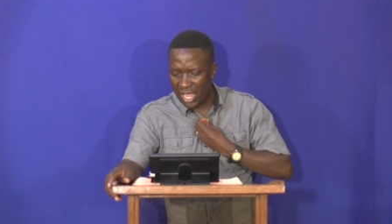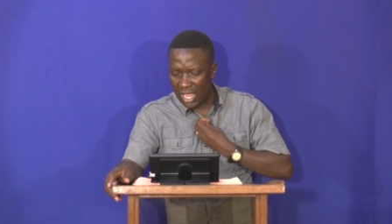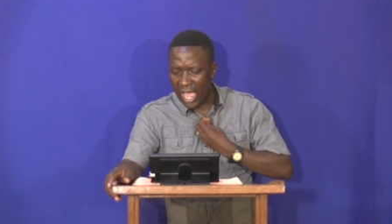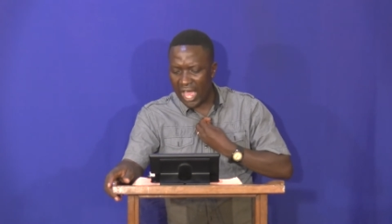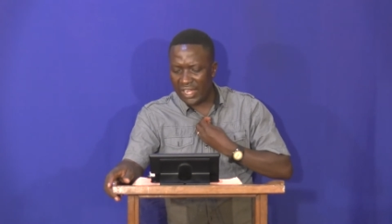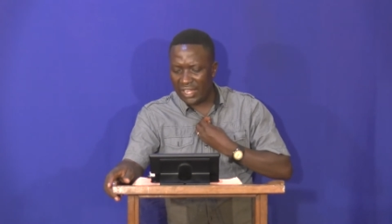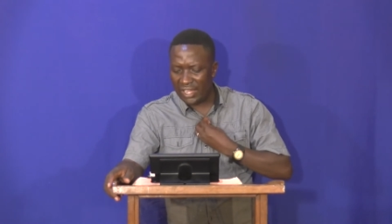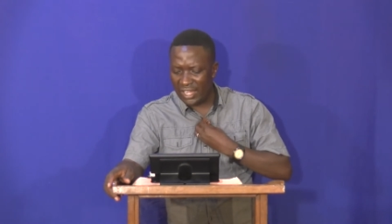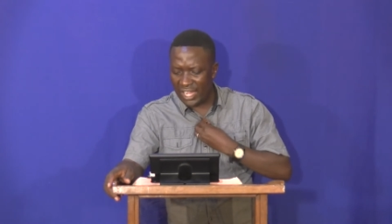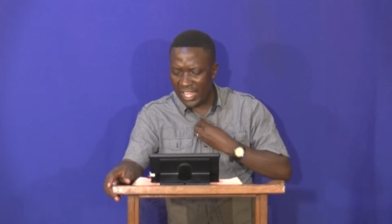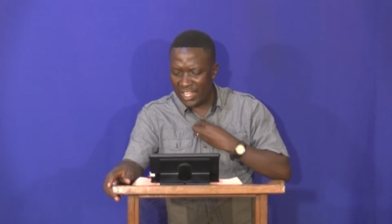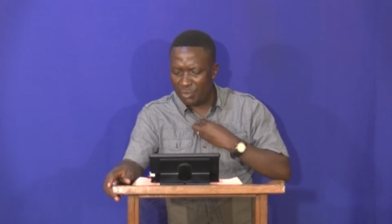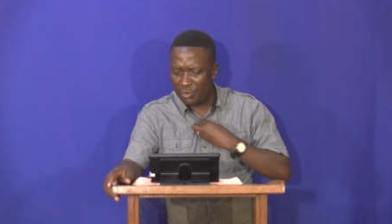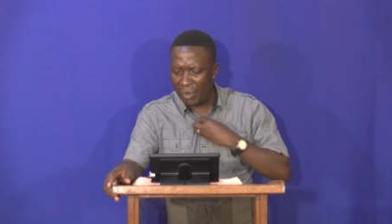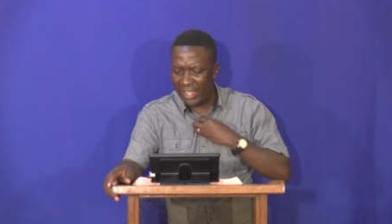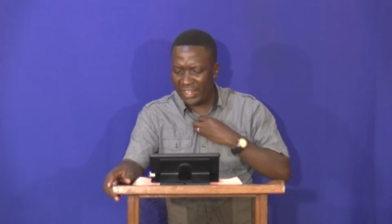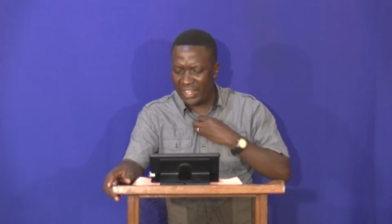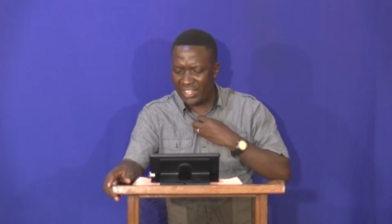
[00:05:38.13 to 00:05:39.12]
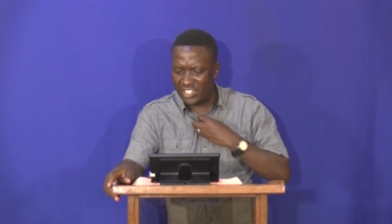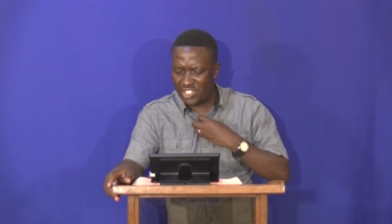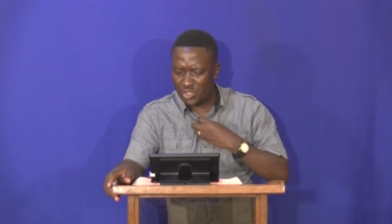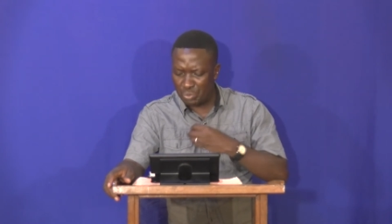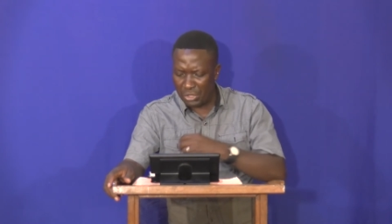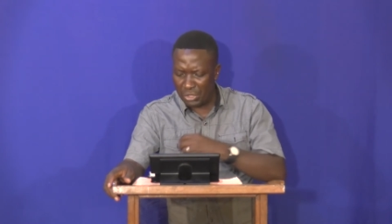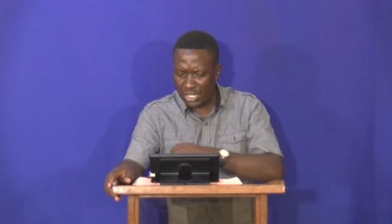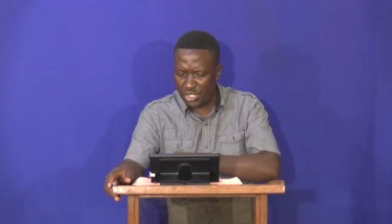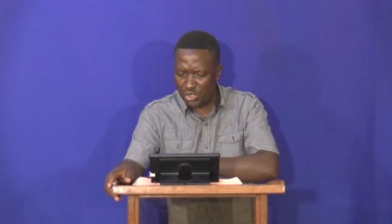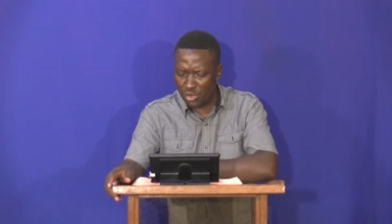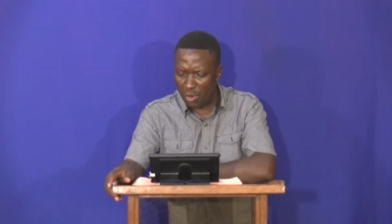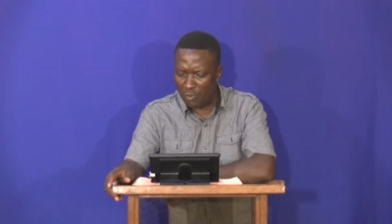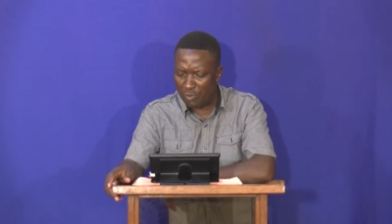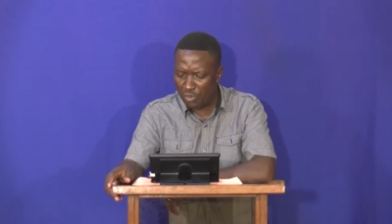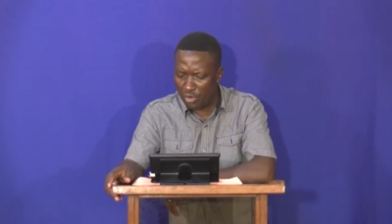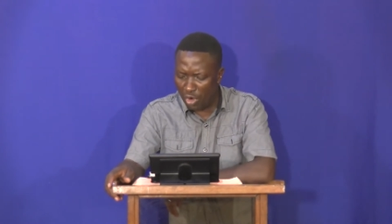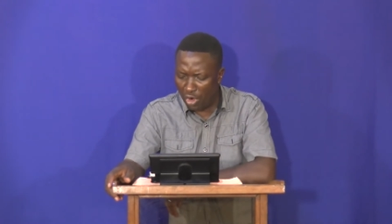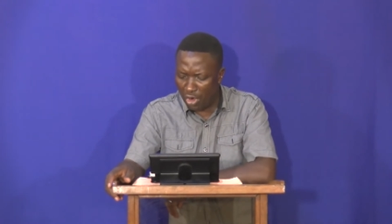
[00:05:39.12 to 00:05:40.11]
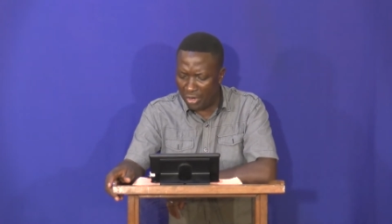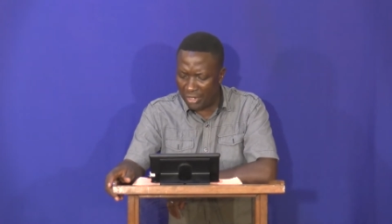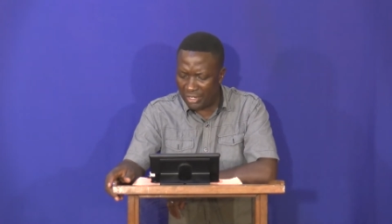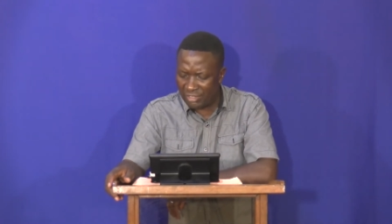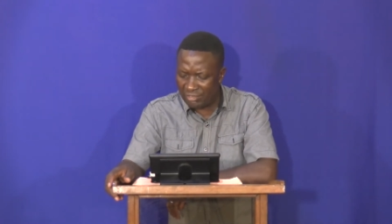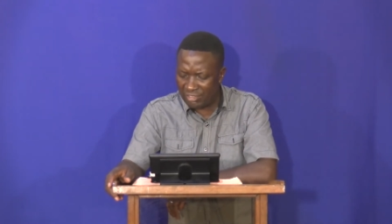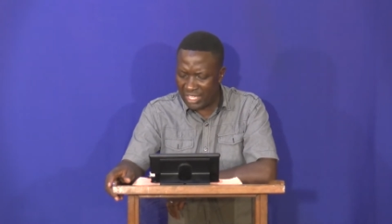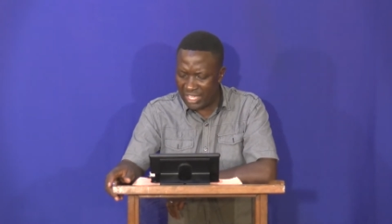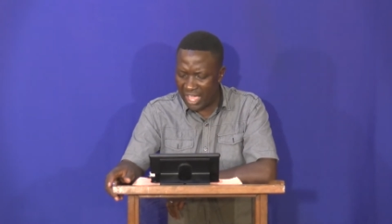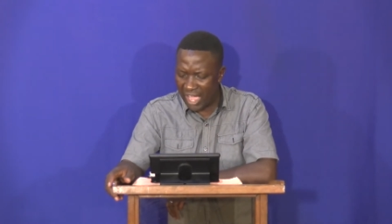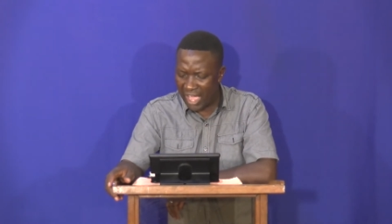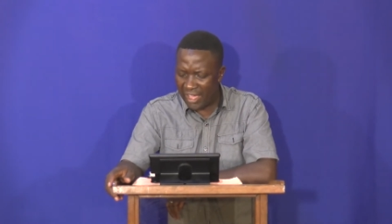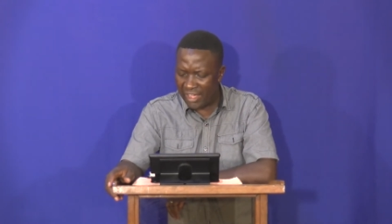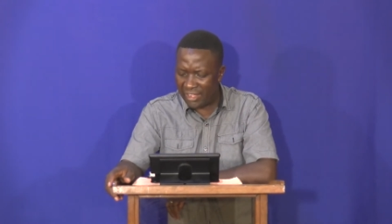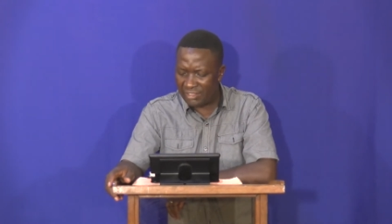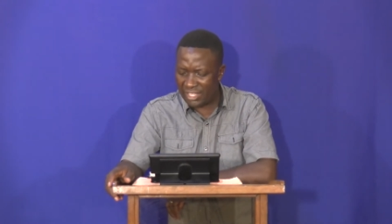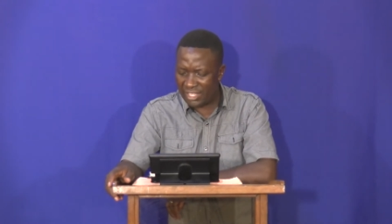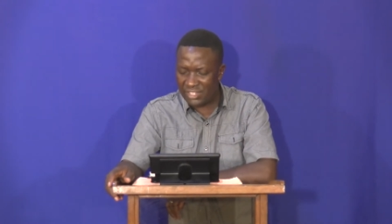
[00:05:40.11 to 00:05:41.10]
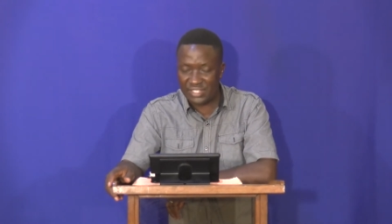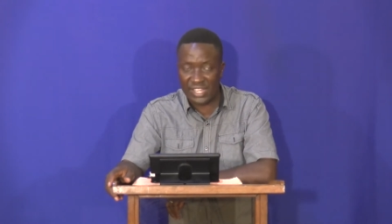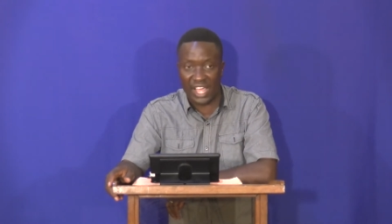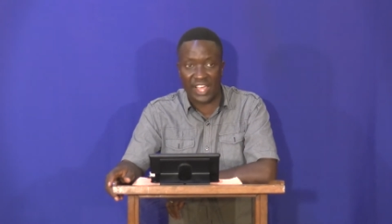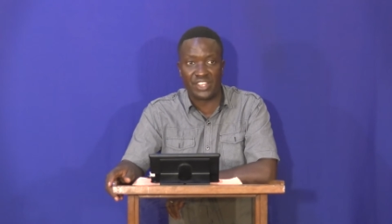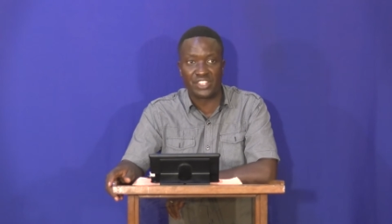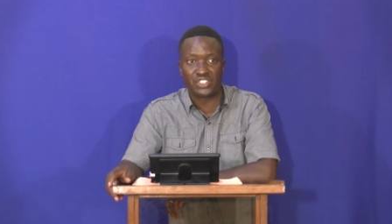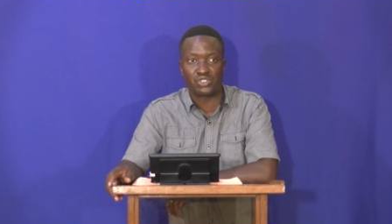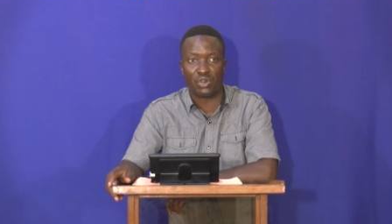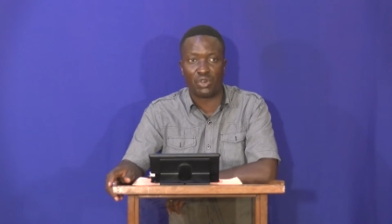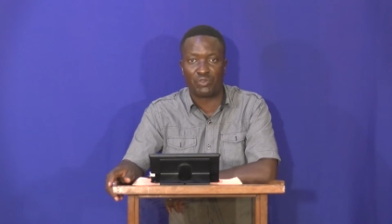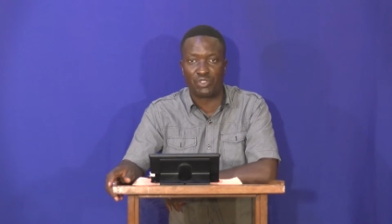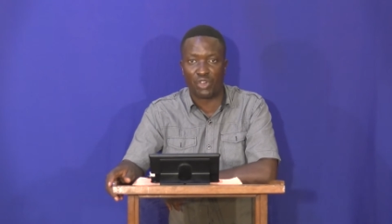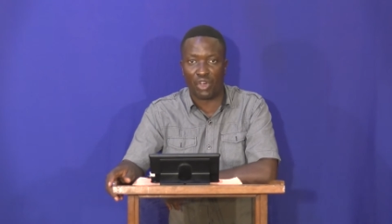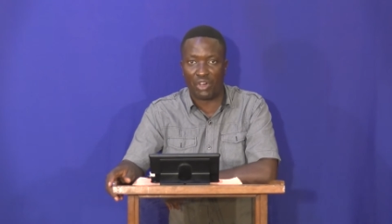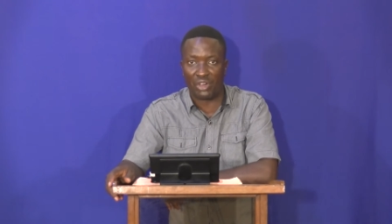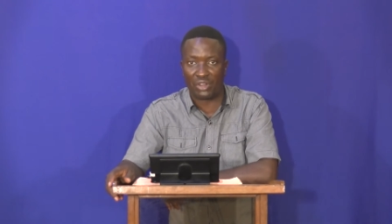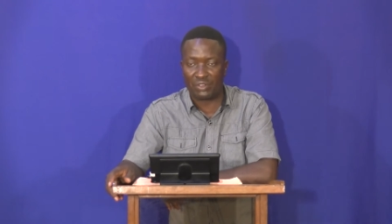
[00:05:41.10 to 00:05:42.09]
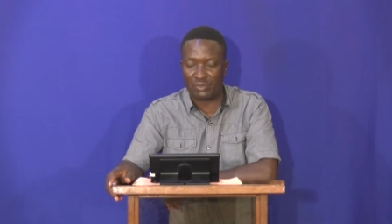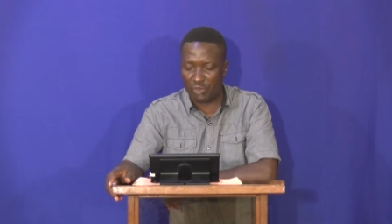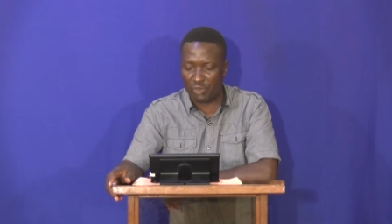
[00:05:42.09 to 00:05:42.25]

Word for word: are led by the Spirit of God, they are the sons of God.